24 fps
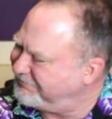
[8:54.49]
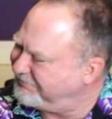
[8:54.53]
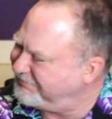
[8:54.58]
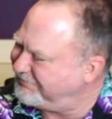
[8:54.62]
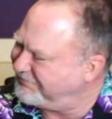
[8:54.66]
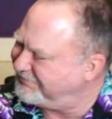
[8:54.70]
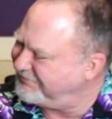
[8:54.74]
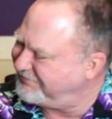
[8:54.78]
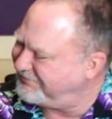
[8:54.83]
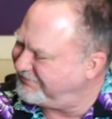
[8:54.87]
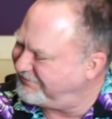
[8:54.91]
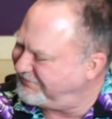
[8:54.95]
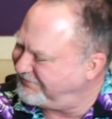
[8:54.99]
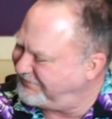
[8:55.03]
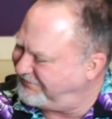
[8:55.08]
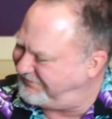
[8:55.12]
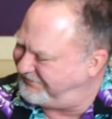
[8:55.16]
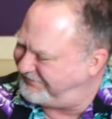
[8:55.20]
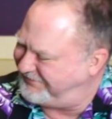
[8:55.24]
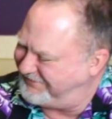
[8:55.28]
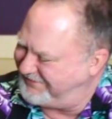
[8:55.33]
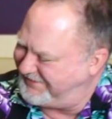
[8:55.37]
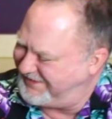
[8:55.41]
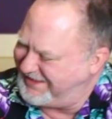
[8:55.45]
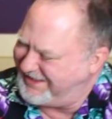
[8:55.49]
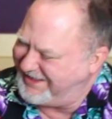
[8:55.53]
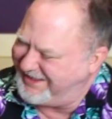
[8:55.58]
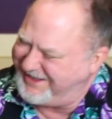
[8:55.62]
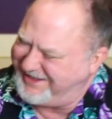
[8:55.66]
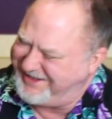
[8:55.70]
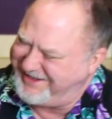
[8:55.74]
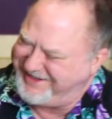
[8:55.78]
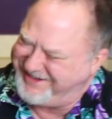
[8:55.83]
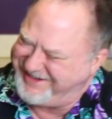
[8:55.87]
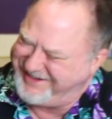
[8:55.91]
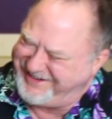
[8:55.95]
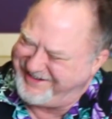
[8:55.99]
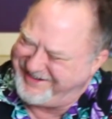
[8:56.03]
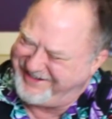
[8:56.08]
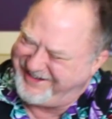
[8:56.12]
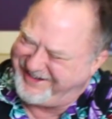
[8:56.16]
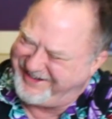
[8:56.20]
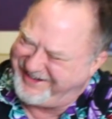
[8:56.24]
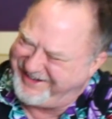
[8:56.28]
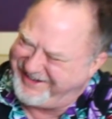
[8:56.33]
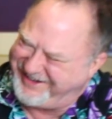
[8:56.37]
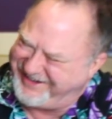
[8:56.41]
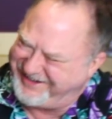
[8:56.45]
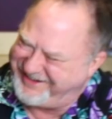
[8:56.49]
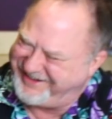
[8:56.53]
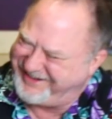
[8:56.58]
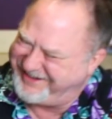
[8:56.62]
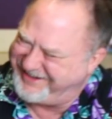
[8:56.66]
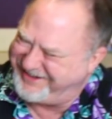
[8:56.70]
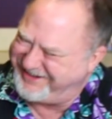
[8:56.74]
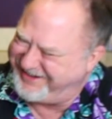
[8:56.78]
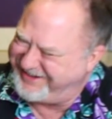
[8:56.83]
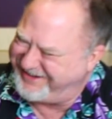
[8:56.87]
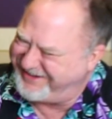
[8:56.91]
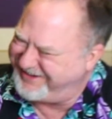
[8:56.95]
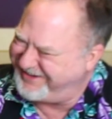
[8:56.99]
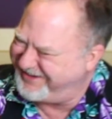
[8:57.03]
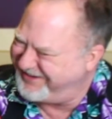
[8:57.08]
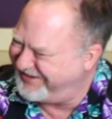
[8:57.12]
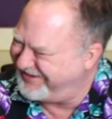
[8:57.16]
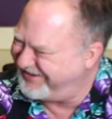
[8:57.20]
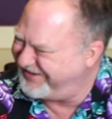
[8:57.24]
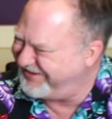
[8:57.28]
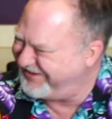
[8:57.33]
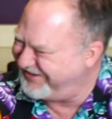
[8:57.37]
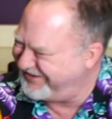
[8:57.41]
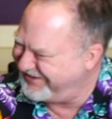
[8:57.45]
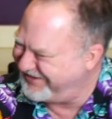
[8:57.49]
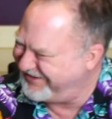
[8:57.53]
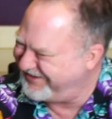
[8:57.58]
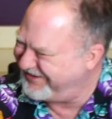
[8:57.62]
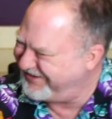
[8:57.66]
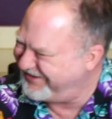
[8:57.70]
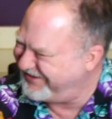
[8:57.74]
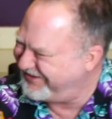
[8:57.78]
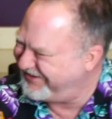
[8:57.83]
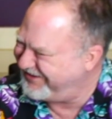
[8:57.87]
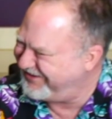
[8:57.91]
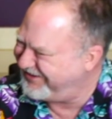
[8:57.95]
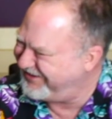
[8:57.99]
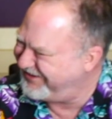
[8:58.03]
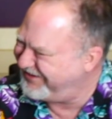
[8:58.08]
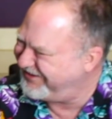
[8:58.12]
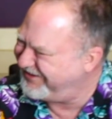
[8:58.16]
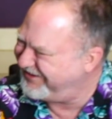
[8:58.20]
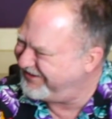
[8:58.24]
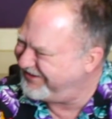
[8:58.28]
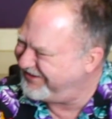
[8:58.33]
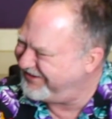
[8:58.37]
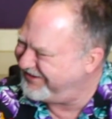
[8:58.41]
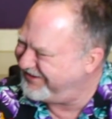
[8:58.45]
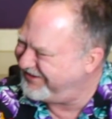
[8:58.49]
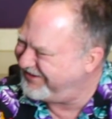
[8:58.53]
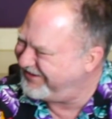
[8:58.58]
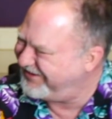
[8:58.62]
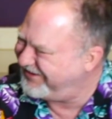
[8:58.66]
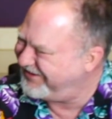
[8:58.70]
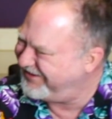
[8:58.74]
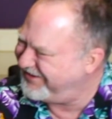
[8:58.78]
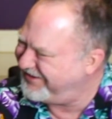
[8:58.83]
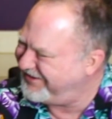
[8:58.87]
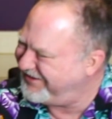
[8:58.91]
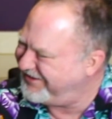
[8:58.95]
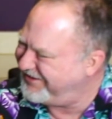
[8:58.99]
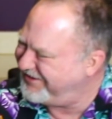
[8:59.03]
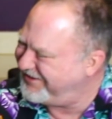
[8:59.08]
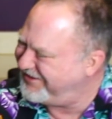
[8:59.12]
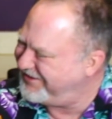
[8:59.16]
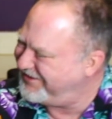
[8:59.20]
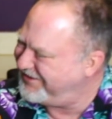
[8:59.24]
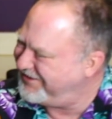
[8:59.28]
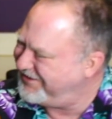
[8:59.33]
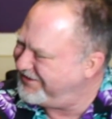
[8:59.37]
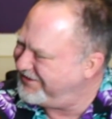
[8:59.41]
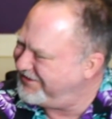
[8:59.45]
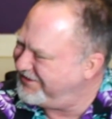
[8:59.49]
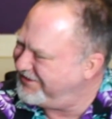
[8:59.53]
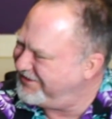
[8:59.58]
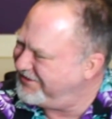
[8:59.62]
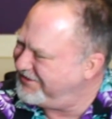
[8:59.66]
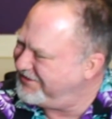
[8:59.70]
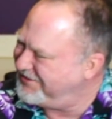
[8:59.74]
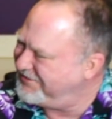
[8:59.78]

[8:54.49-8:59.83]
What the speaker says: [no speech]